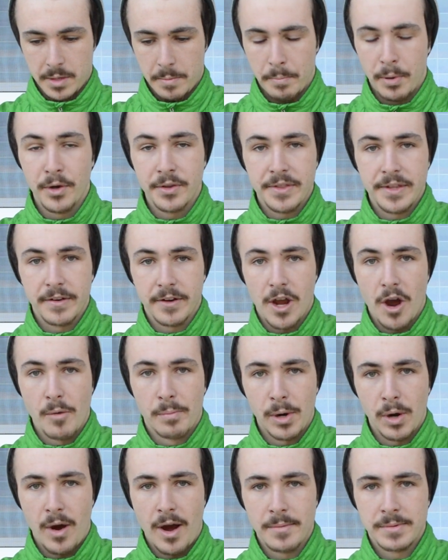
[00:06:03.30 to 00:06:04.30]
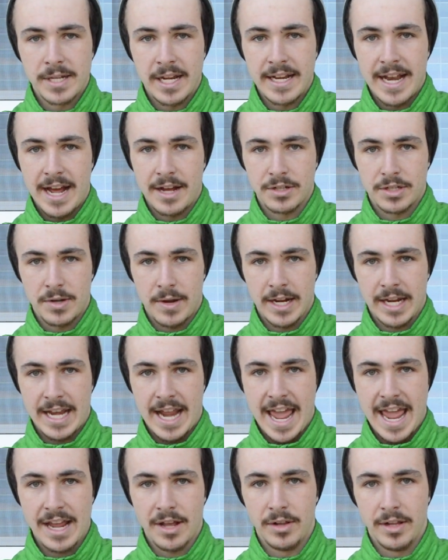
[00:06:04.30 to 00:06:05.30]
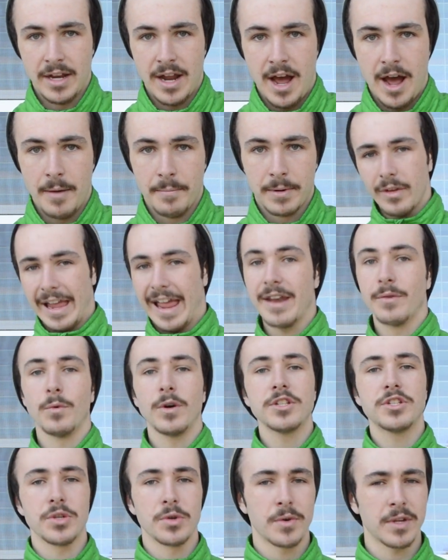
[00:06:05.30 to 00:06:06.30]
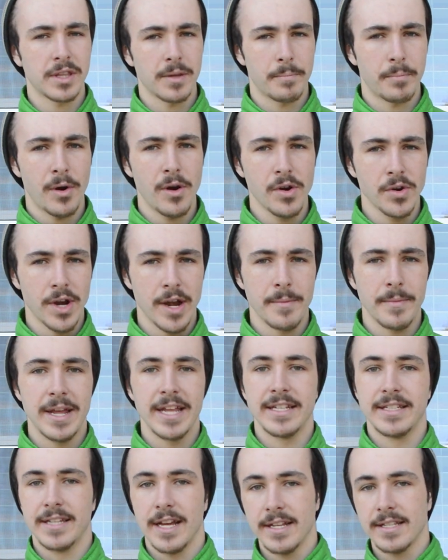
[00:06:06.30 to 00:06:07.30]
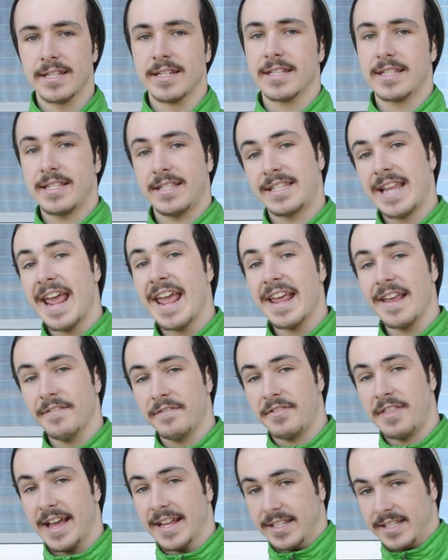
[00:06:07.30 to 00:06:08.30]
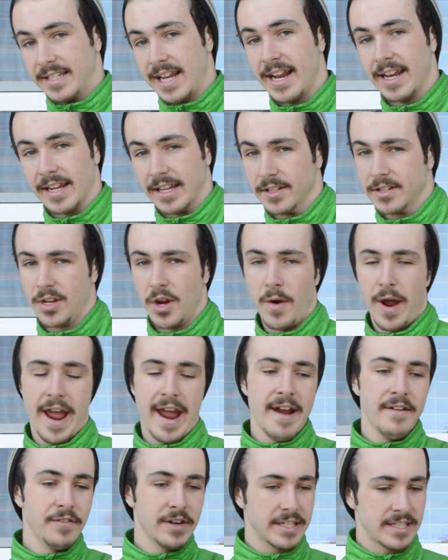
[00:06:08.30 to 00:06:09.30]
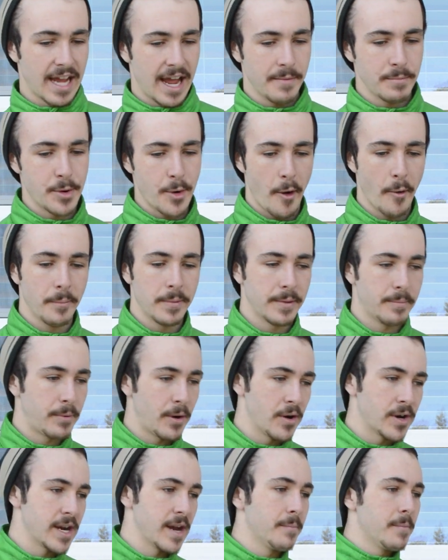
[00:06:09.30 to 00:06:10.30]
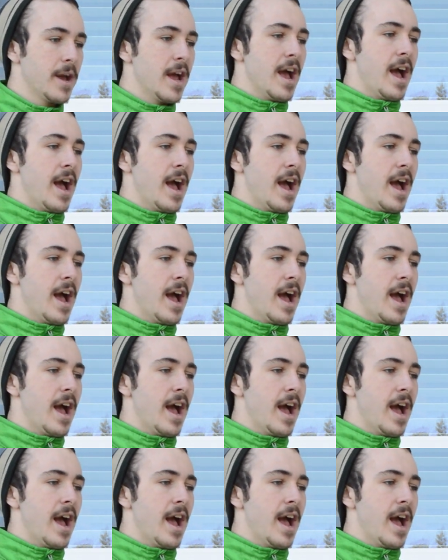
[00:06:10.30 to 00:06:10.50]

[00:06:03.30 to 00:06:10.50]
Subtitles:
to put the GoPro upside down so I can angle it up. And once you quit the program, it doesn't save that setting. So every time you open the program,